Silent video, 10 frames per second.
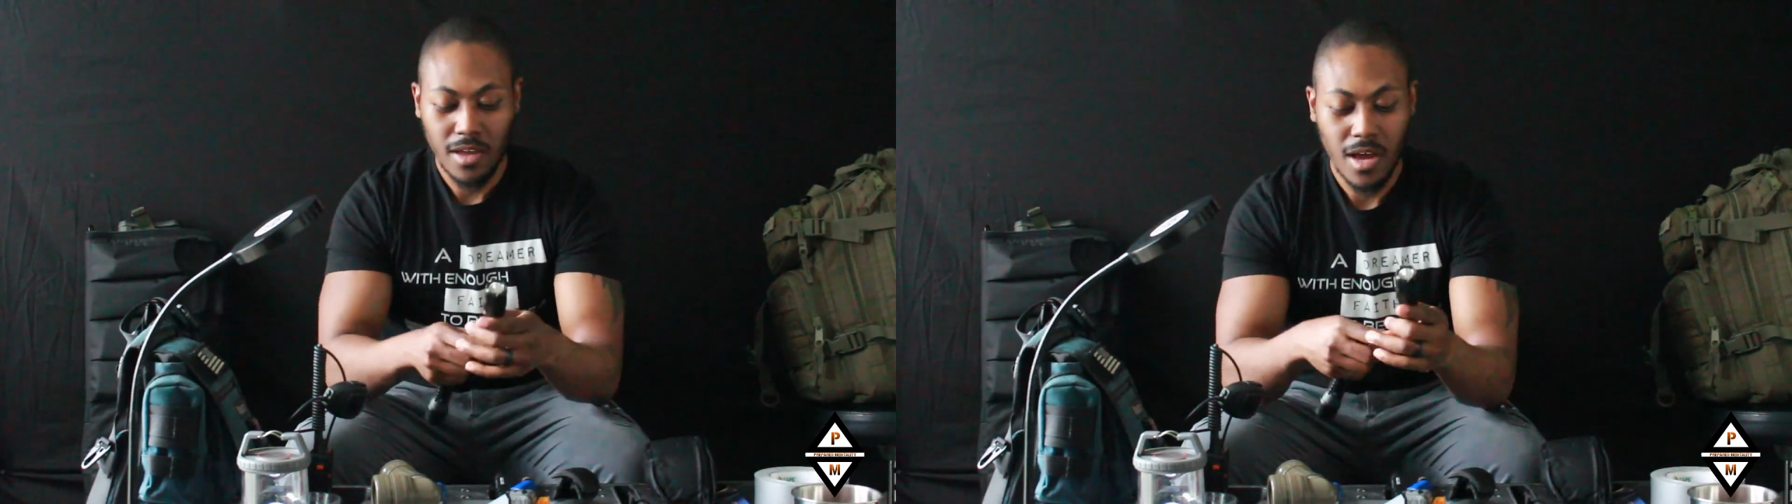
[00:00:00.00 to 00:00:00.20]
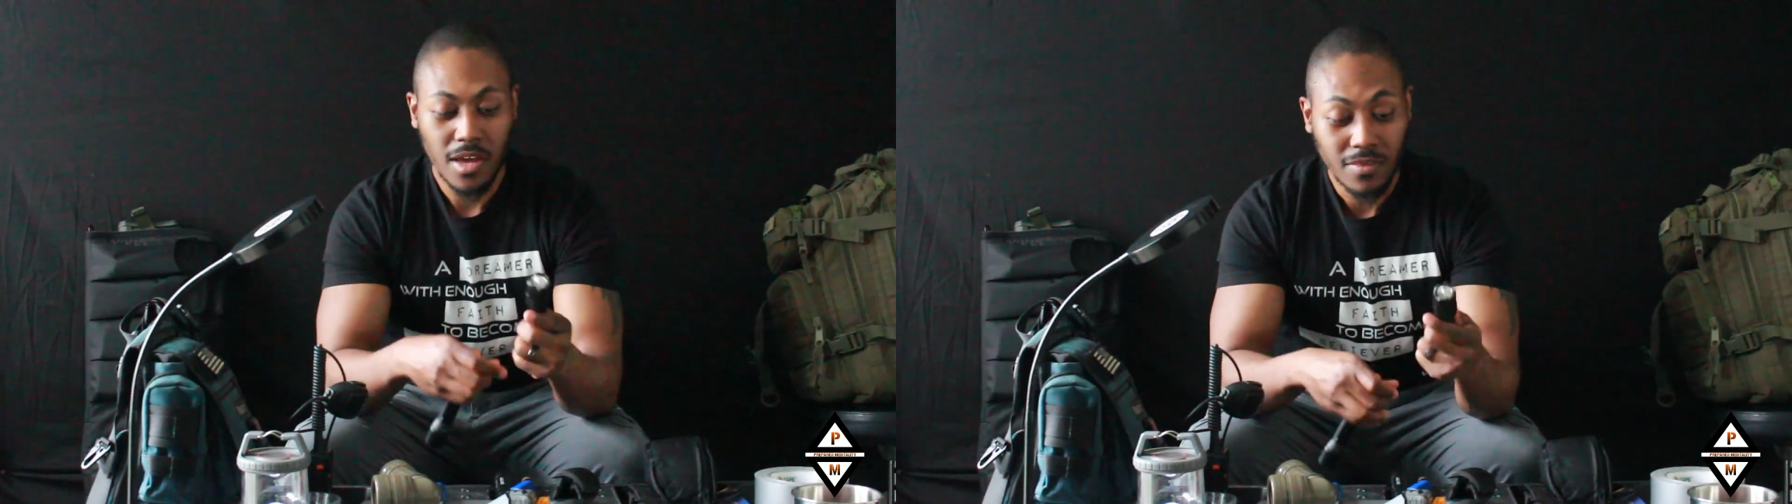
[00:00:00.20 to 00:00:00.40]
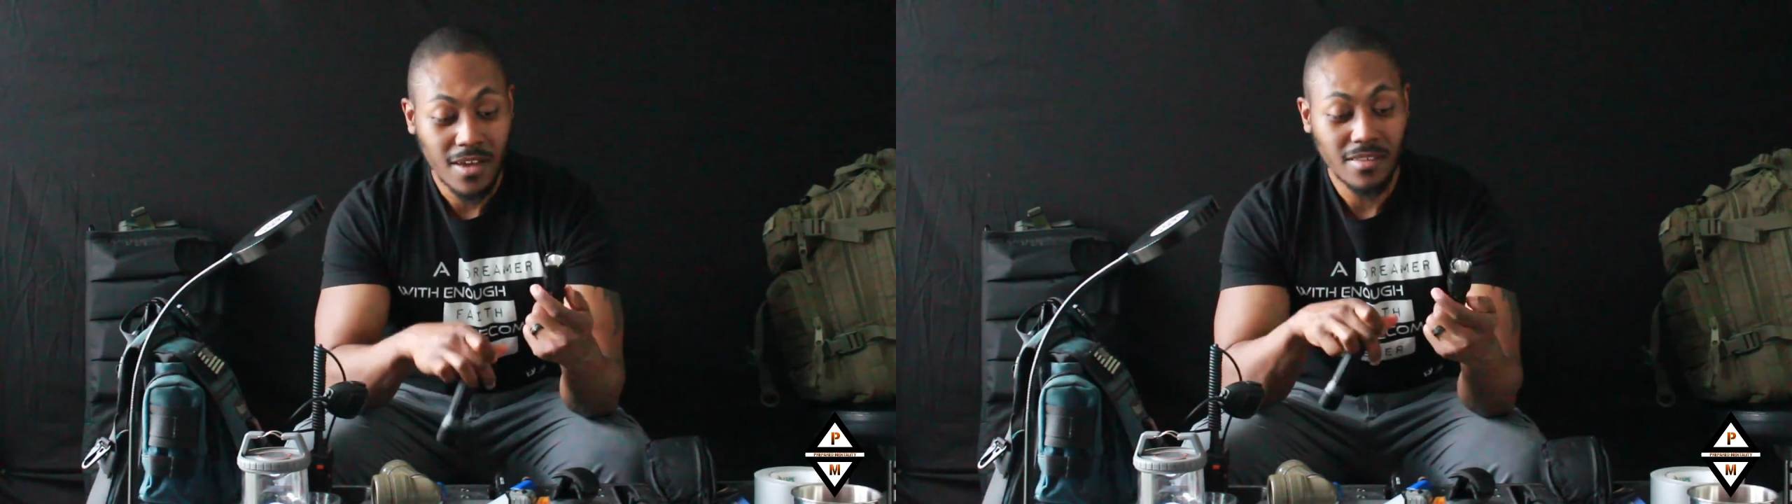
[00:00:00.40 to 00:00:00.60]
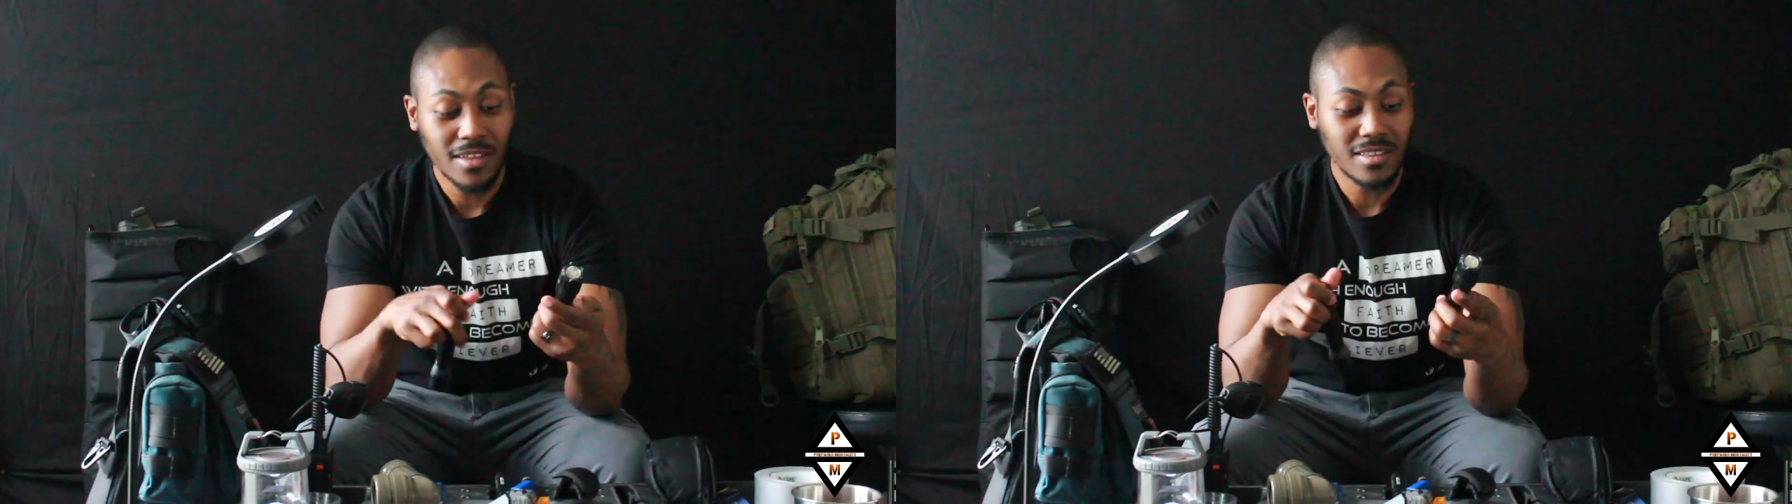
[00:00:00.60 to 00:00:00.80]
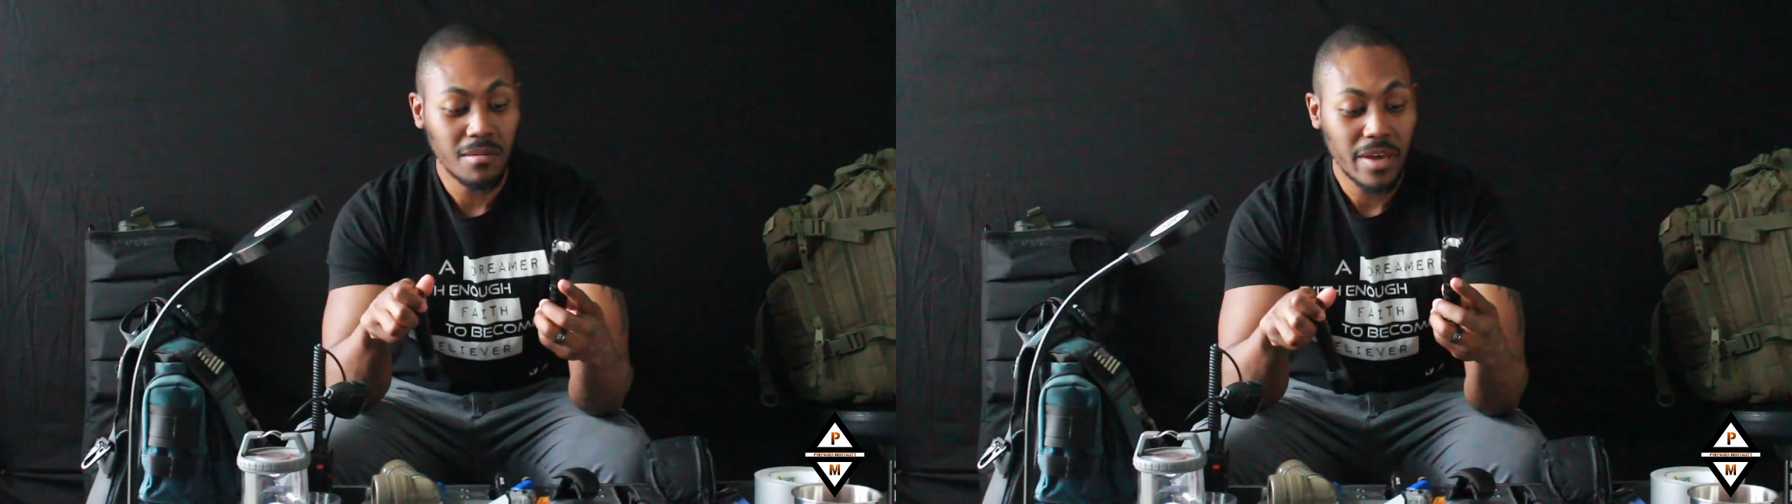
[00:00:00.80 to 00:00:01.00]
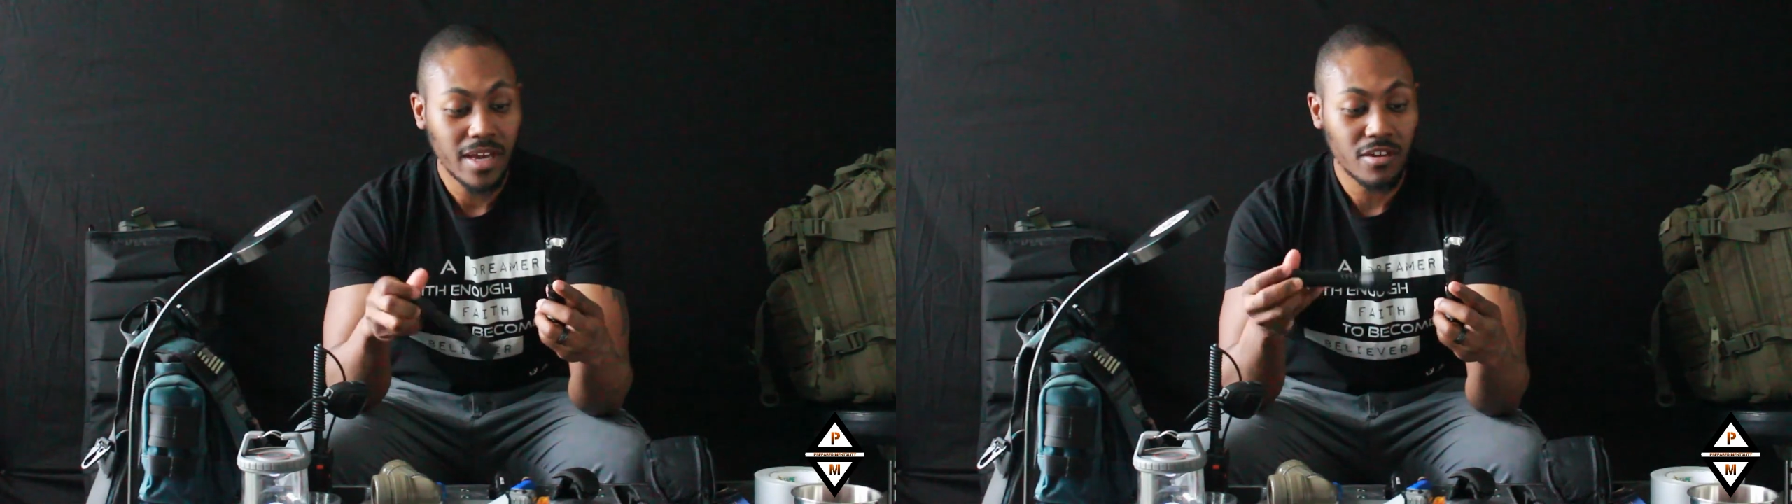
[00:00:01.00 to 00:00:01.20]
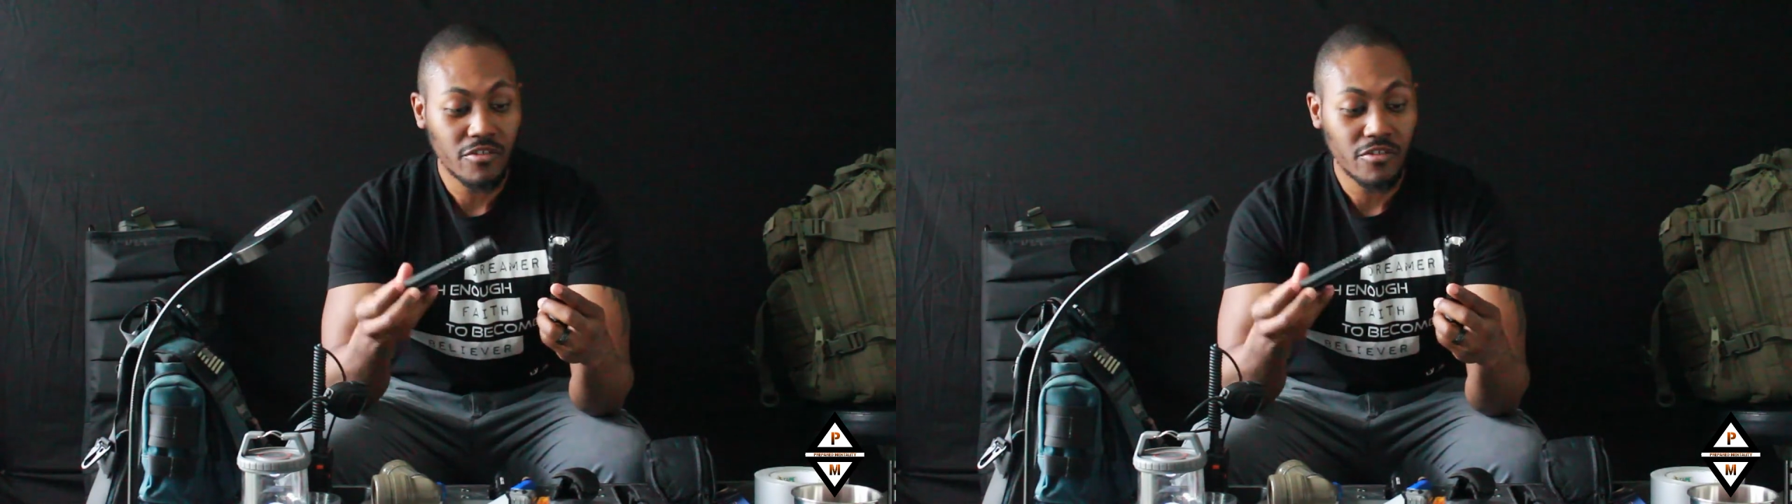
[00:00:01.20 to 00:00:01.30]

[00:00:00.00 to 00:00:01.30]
I think they make